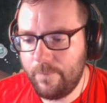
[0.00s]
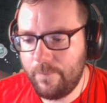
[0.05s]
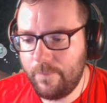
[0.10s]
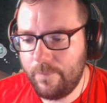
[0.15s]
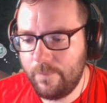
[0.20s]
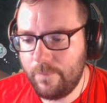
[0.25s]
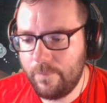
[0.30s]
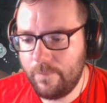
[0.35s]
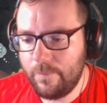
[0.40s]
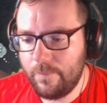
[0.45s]

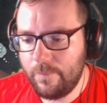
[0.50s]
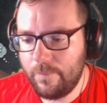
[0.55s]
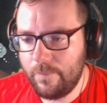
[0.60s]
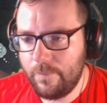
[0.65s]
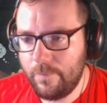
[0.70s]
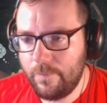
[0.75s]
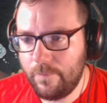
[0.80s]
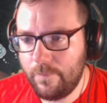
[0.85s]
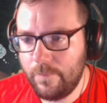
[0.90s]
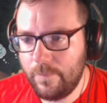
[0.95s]

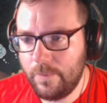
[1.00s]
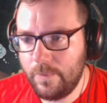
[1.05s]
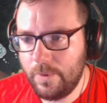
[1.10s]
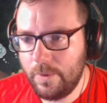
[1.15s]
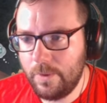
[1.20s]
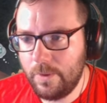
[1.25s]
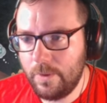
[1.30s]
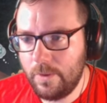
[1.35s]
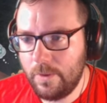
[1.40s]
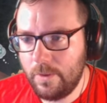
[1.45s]

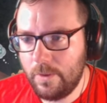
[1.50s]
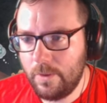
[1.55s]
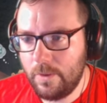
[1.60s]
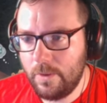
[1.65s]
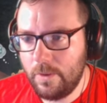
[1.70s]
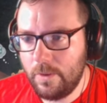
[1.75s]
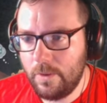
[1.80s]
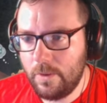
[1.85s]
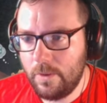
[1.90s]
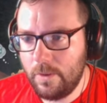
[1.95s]

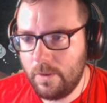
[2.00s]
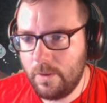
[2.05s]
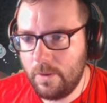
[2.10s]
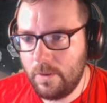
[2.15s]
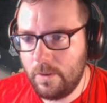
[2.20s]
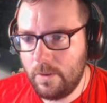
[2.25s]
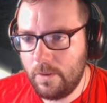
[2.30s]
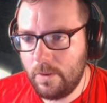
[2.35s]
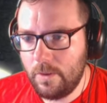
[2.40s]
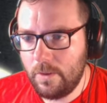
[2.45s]

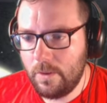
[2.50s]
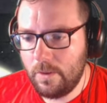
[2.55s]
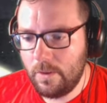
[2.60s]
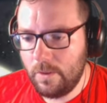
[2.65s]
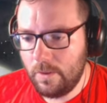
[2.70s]
(silence)